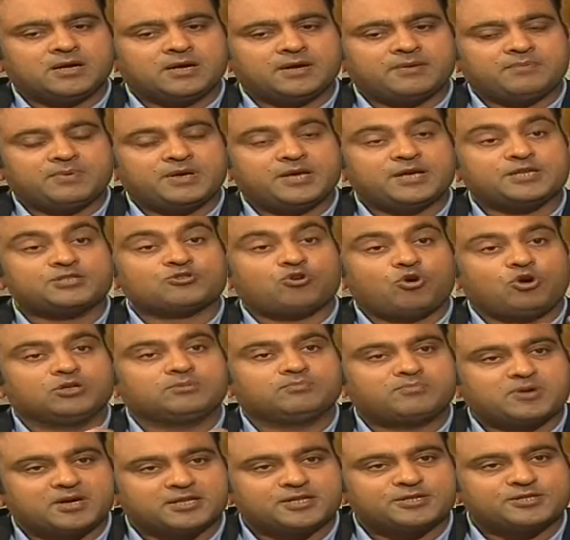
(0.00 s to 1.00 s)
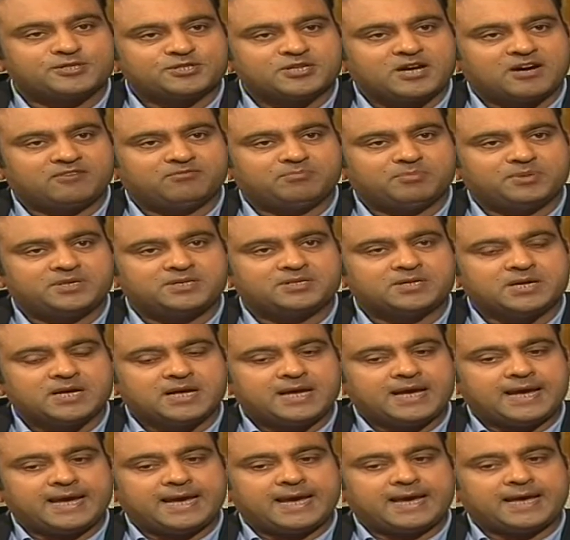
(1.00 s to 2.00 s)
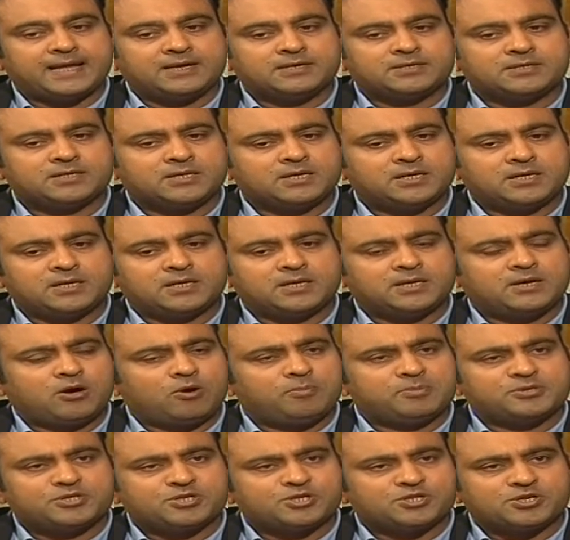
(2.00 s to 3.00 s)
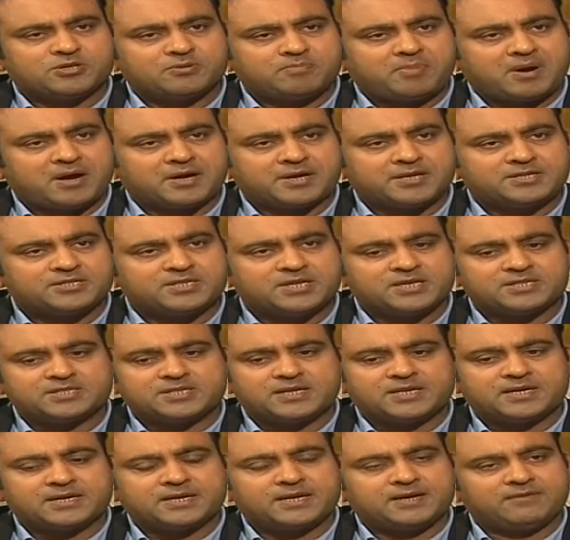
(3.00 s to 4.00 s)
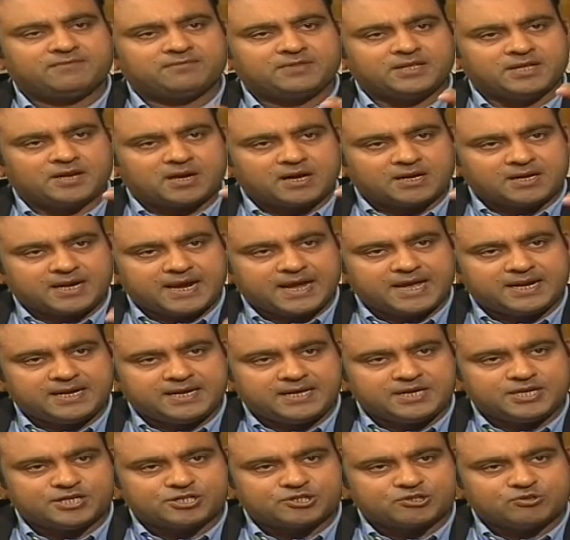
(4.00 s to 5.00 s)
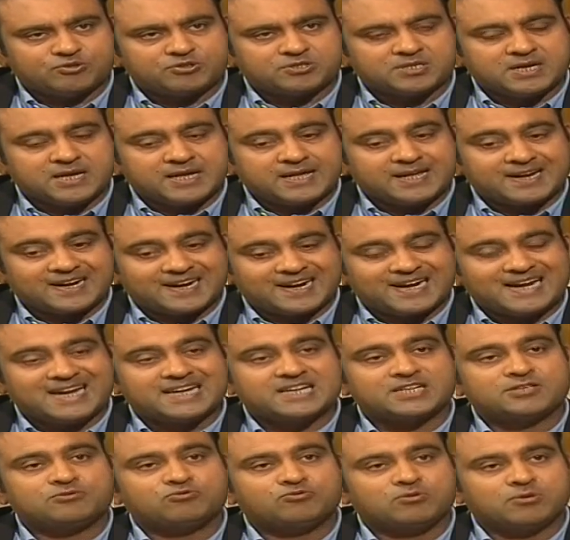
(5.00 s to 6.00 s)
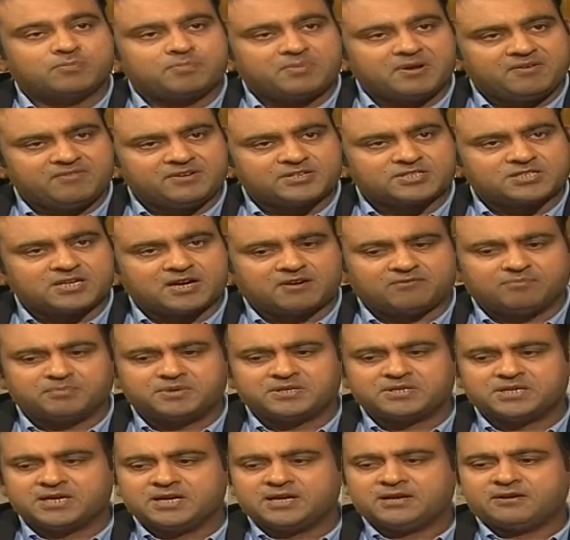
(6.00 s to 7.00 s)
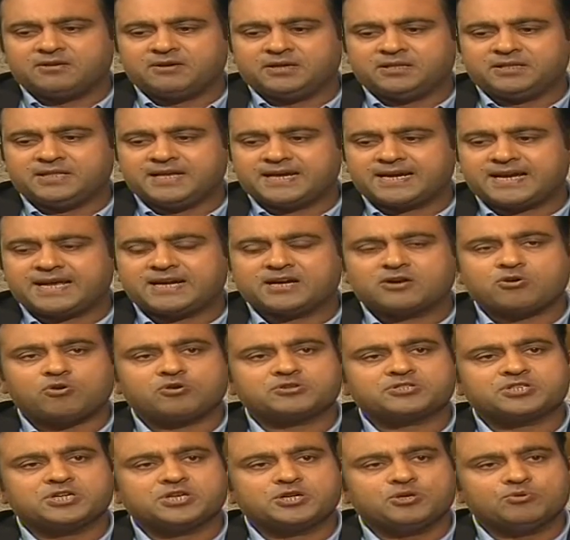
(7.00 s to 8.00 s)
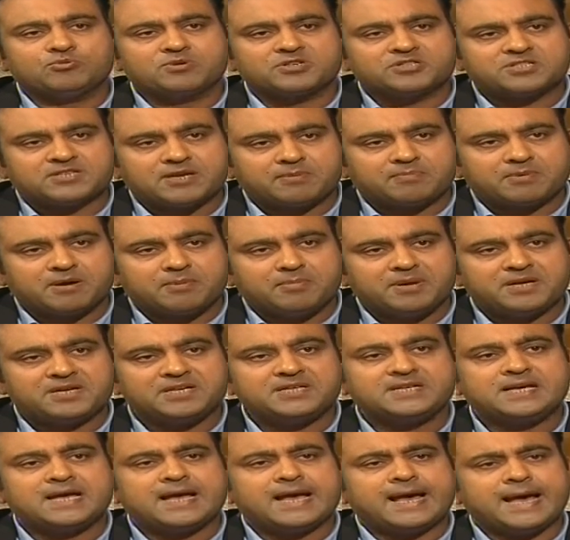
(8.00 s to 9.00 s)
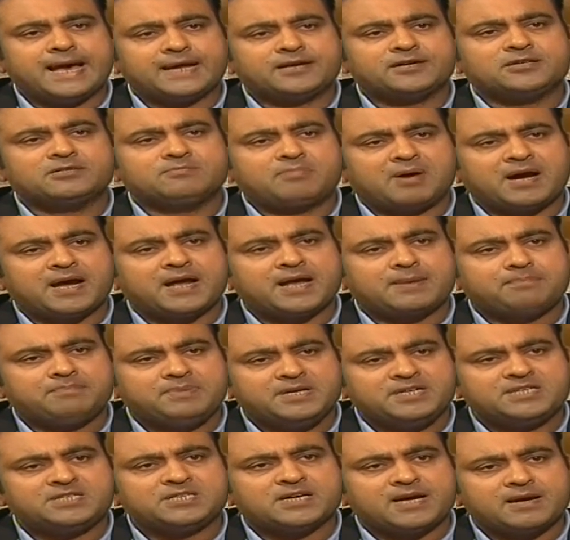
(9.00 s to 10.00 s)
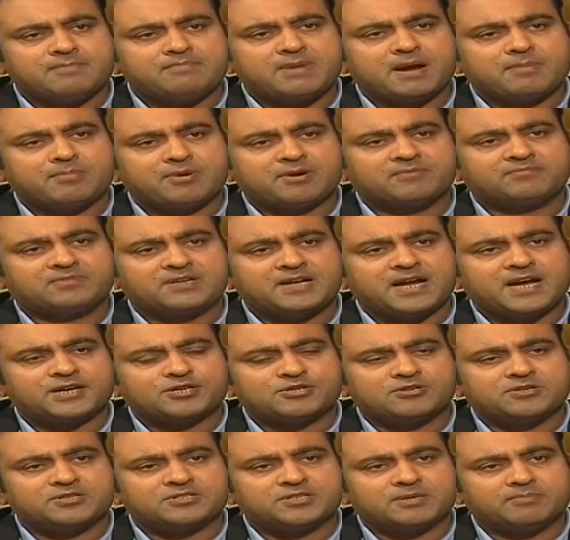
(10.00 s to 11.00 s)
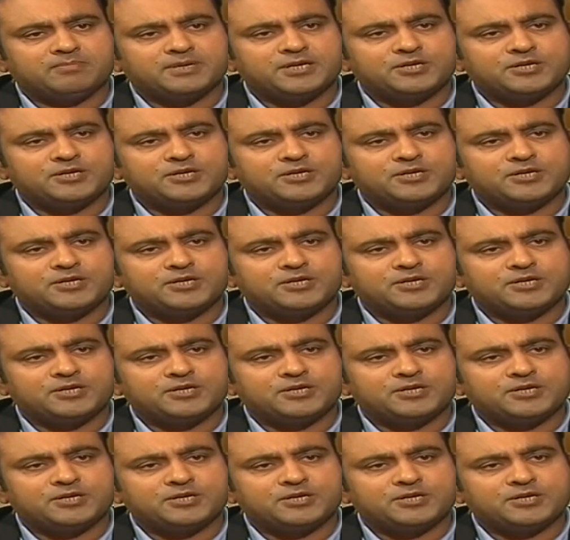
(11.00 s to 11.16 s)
his own brother's government, and opposition party says that if there are any issues related to the previous government, they can constitute a subcommittee headed by a PTI member of the National Assembly.